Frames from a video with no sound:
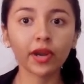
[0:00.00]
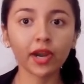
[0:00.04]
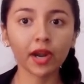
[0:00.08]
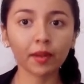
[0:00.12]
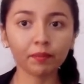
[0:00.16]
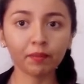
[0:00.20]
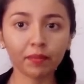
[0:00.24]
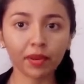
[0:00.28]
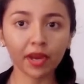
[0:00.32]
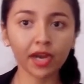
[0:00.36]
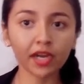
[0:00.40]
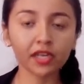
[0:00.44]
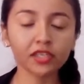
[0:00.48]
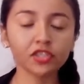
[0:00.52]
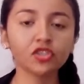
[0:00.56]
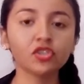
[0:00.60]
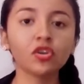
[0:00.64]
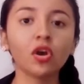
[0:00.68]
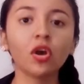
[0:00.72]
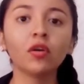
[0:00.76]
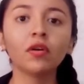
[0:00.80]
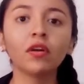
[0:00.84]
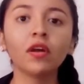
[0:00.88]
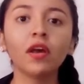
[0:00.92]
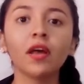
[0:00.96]
where a
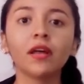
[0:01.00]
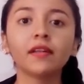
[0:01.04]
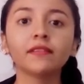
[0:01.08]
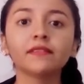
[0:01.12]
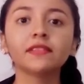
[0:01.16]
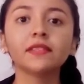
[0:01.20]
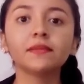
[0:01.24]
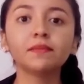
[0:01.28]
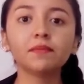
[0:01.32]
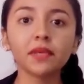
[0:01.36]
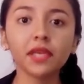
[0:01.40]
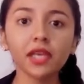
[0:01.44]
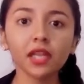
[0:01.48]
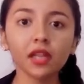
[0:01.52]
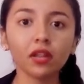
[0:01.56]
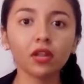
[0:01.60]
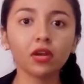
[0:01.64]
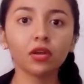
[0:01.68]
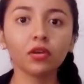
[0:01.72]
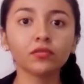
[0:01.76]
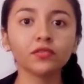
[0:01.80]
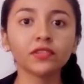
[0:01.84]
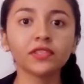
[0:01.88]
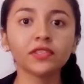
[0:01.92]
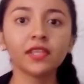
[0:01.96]
person
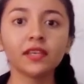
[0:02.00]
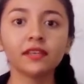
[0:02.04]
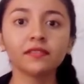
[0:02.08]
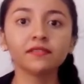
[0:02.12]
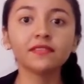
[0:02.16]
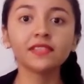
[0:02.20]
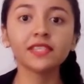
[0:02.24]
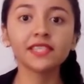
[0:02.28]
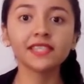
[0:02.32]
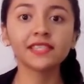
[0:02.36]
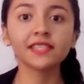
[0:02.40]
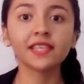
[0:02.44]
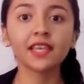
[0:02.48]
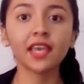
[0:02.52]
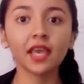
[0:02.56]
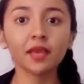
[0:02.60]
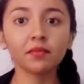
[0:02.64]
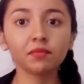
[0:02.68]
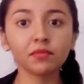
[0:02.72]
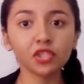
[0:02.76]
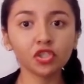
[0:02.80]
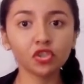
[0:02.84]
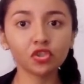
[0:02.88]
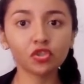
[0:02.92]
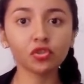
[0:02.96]
belongs, this
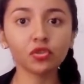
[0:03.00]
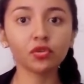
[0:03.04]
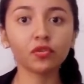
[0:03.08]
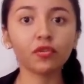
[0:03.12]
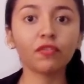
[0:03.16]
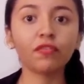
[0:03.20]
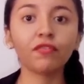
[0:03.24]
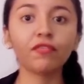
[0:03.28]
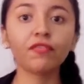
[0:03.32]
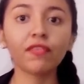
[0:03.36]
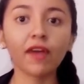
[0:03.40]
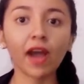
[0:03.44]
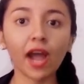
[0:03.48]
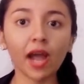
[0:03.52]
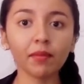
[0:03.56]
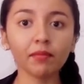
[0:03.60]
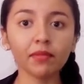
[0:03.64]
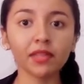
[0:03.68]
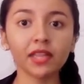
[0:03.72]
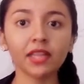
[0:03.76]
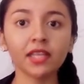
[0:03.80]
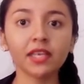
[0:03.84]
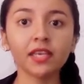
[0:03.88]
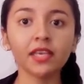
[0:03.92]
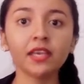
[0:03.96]
can be your
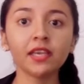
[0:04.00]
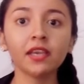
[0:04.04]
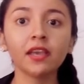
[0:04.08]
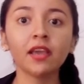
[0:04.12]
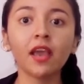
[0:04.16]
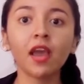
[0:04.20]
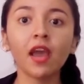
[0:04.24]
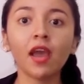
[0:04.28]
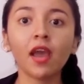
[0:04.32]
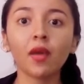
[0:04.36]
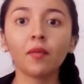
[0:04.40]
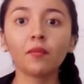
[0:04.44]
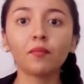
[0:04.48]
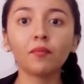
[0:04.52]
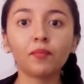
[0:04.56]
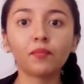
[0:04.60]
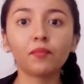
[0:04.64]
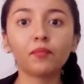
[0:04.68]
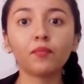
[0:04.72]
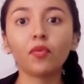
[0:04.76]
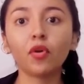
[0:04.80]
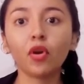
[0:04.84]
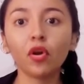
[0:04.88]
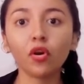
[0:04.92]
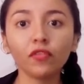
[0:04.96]
family,
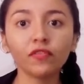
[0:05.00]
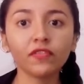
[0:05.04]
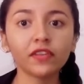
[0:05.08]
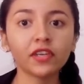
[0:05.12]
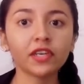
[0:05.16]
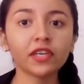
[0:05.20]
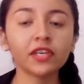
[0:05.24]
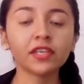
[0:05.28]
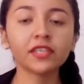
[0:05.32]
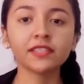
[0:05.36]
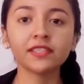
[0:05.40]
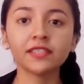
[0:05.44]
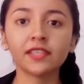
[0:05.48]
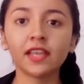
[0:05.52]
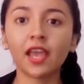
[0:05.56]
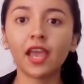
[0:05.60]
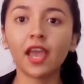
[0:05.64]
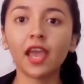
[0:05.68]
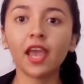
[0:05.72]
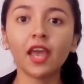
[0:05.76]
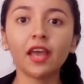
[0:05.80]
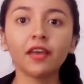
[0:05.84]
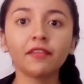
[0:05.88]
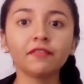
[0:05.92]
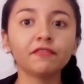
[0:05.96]
brothers,
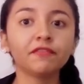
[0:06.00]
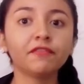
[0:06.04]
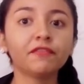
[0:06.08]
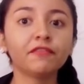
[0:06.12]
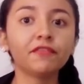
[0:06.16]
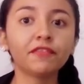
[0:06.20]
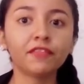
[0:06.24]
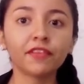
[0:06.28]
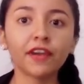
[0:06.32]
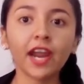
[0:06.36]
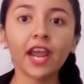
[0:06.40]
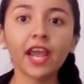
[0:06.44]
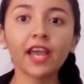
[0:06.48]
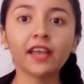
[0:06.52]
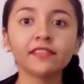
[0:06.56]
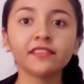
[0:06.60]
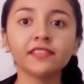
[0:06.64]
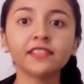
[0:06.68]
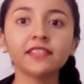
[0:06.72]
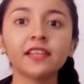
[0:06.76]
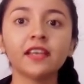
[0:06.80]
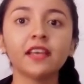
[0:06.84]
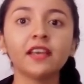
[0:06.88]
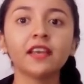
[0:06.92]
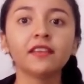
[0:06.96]
and
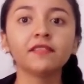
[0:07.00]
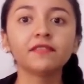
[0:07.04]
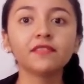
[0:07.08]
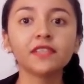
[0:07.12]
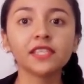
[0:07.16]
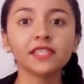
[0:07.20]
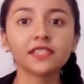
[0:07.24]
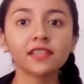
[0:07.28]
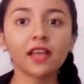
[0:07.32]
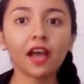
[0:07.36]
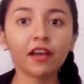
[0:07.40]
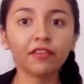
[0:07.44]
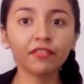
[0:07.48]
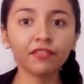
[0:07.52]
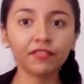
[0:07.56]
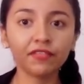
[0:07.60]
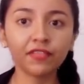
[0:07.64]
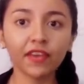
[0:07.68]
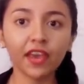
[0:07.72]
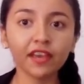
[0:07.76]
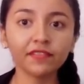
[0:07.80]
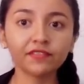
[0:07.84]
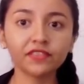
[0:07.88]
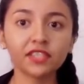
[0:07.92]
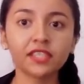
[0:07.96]
friends. This
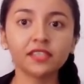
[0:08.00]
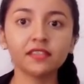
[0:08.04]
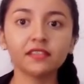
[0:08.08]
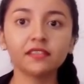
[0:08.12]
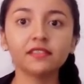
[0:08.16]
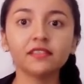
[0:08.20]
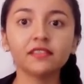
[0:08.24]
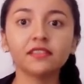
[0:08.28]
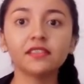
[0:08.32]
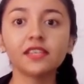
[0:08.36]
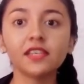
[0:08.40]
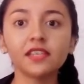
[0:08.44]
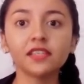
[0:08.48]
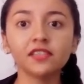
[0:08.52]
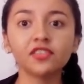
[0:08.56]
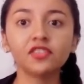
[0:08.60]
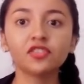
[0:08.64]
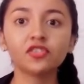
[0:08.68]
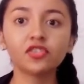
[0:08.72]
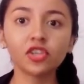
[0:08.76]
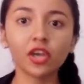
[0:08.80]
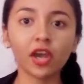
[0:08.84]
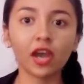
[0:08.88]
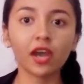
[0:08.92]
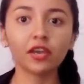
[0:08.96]
affects
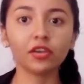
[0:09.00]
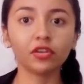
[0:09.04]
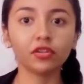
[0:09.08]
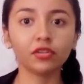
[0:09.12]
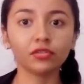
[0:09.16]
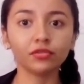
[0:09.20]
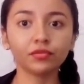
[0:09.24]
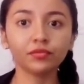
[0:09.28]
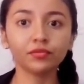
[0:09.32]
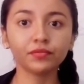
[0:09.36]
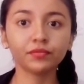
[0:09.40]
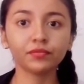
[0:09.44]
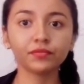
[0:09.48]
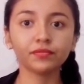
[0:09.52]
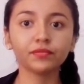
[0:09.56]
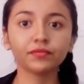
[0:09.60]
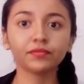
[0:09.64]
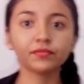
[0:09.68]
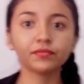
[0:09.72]
this child.